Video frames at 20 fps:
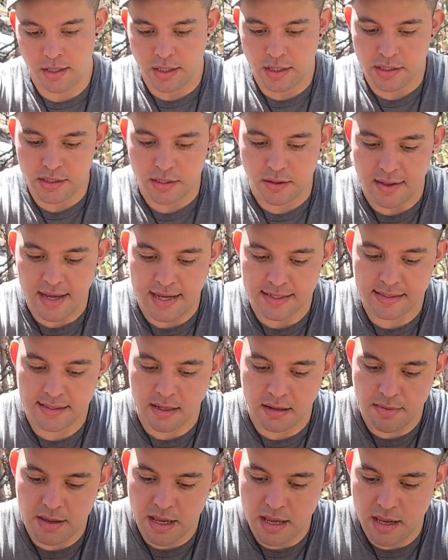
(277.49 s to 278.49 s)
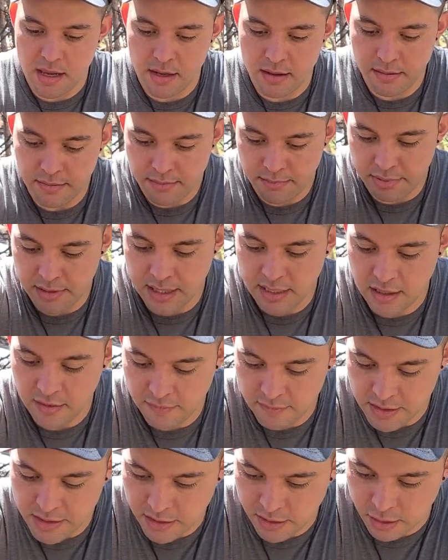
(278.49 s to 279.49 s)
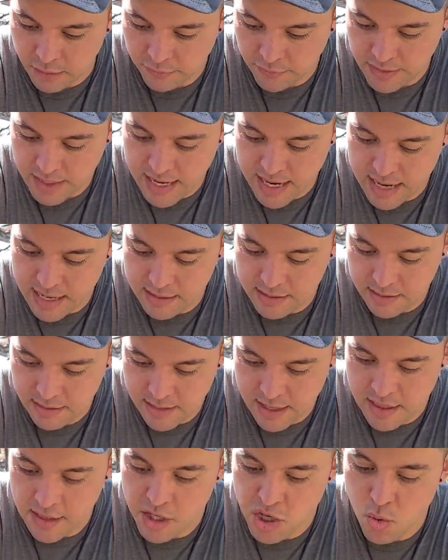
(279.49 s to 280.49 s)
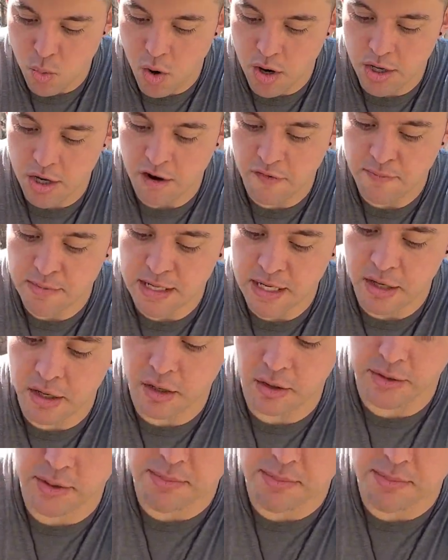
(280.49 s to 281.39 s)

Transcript: So that's going to be plenty of material for that. And then you want enough material to